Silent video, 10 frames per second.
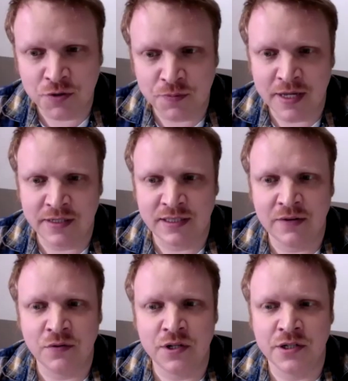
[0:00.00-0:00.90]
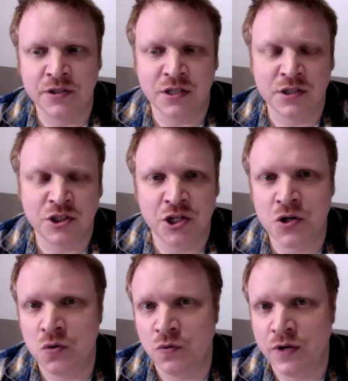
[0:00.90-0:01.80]
spent several years on the
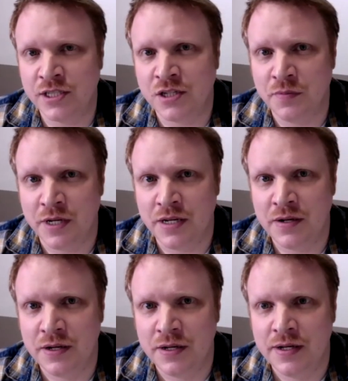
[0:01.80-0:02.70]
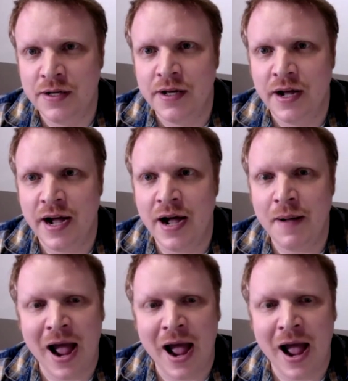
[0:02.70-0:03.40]
show Rescue Me. How